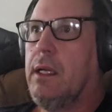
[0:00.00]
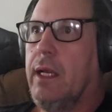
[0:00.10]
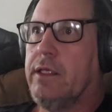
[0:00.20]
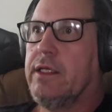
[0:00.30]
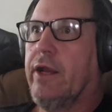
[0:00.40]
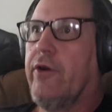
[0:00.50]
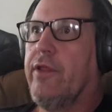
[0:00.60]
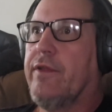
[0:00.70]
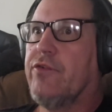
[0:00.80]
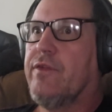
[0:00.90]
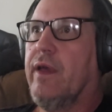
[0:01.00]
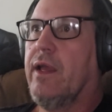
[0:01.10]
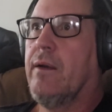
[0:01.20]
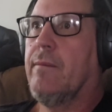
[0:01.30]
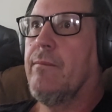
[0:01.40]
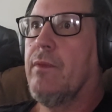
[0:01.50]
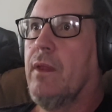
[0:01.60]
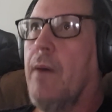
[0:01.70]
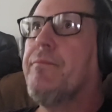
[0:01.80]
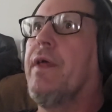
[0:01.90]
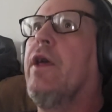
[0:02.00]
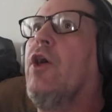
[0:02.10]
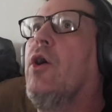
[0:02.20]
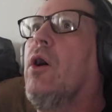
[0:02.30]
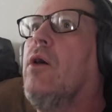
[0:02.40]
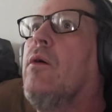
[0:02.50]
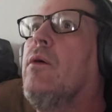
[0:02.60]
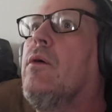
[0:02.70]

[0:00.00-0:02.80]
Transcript: and carry this thing up the hill?